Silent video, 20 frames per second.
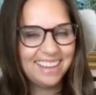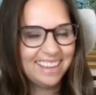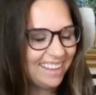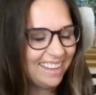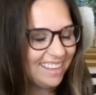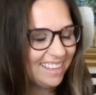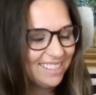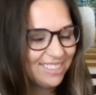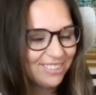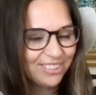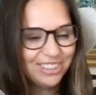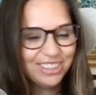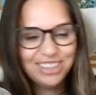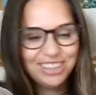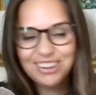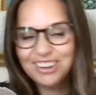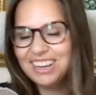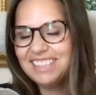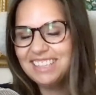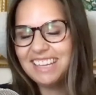it's really
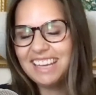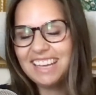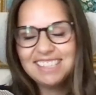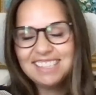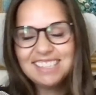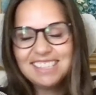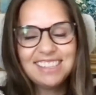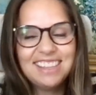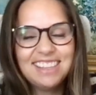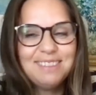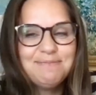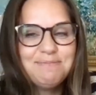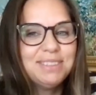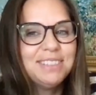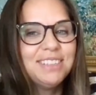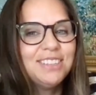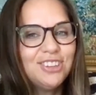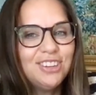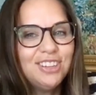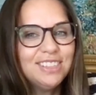crazy. It's the
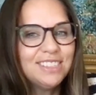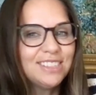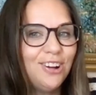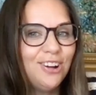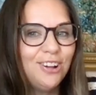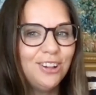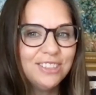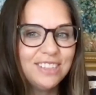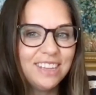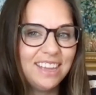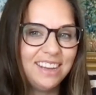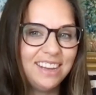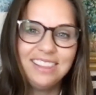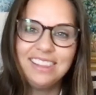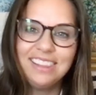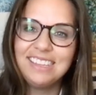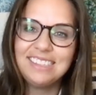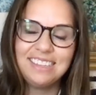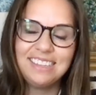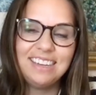position is called an
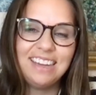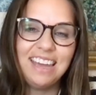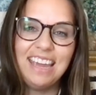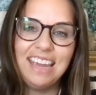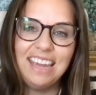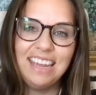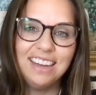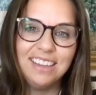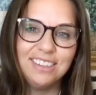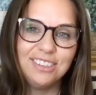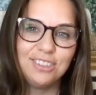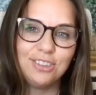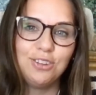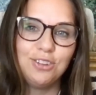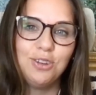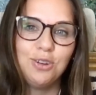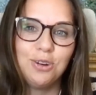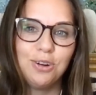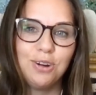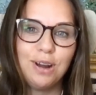enlisted aide, and so
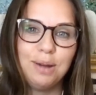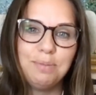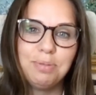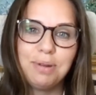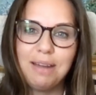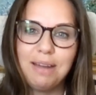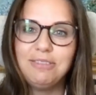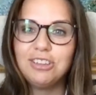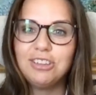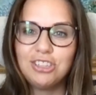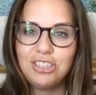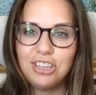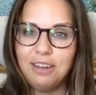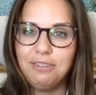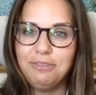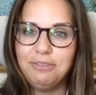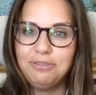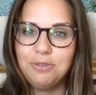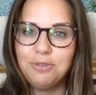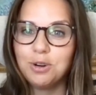you're a private
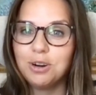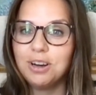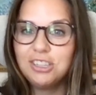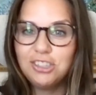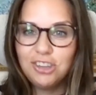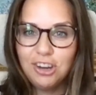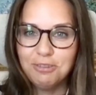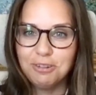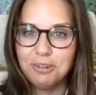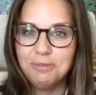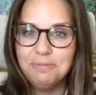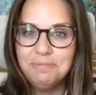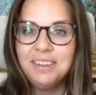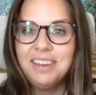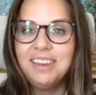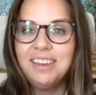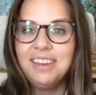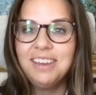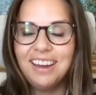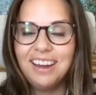chef for a general.
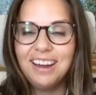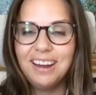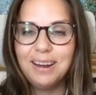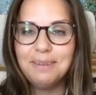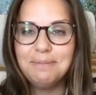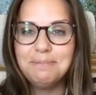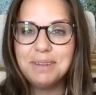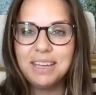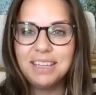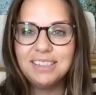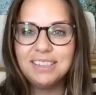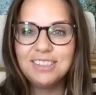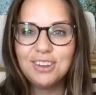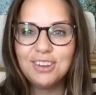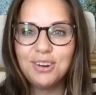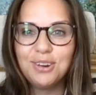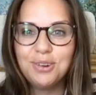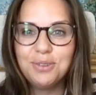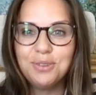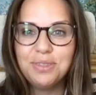And
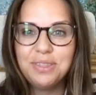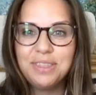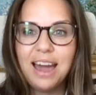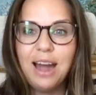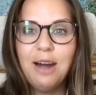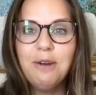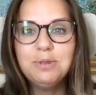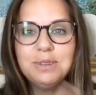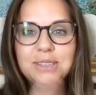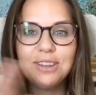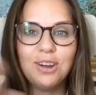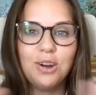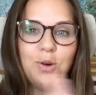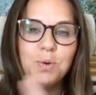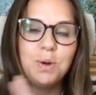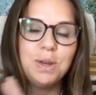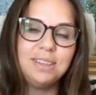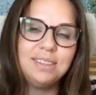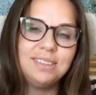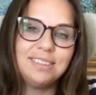so that was
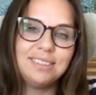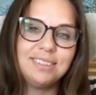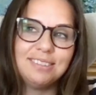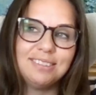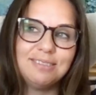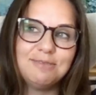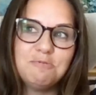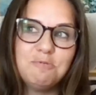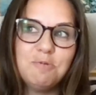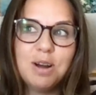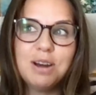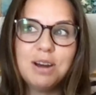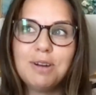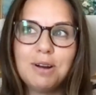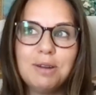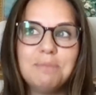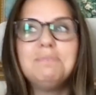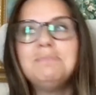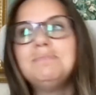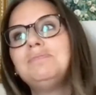always one of
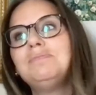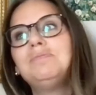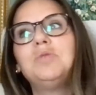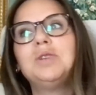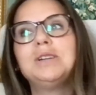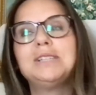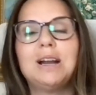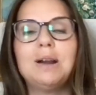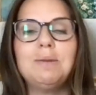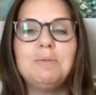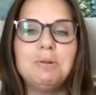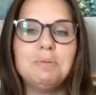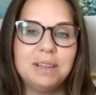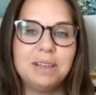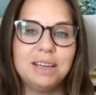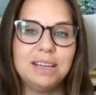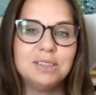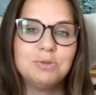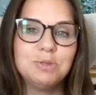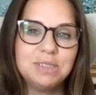our retirement
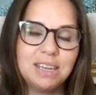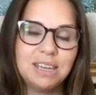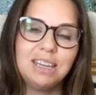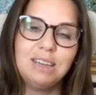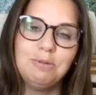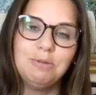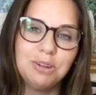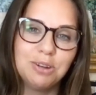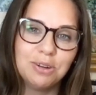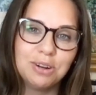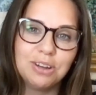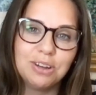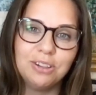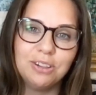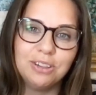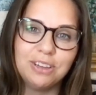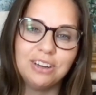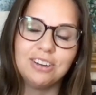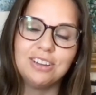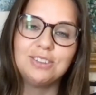plans, was that he would go to
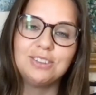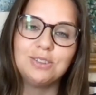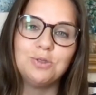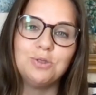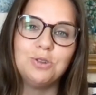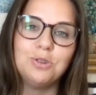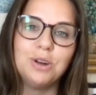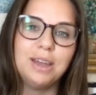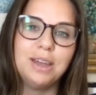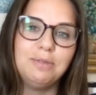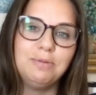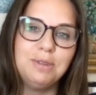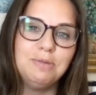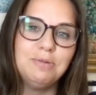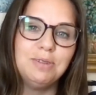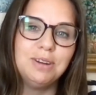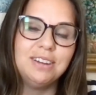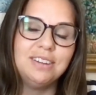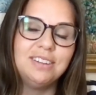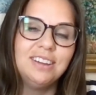culinary school, and
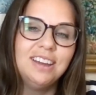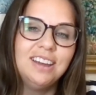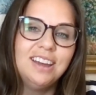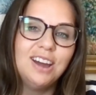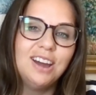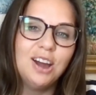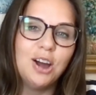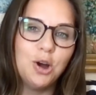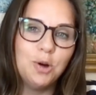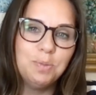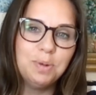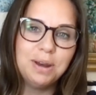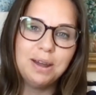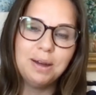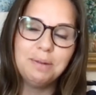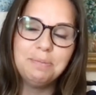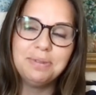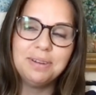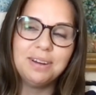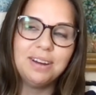we would open
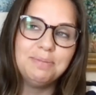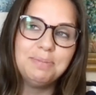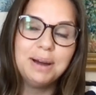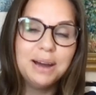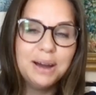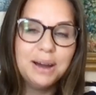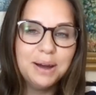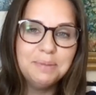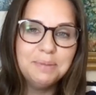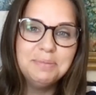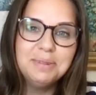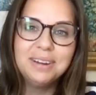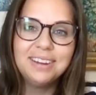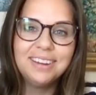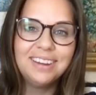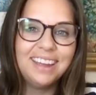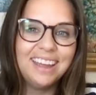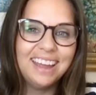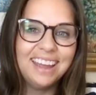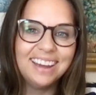up a pub
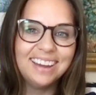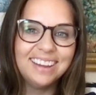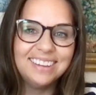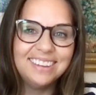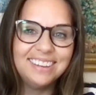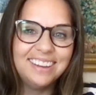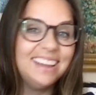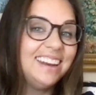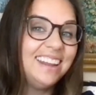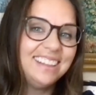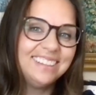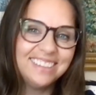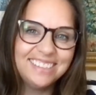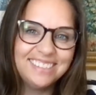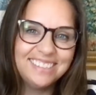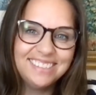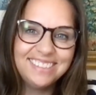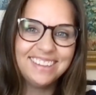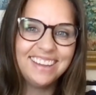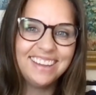and in England,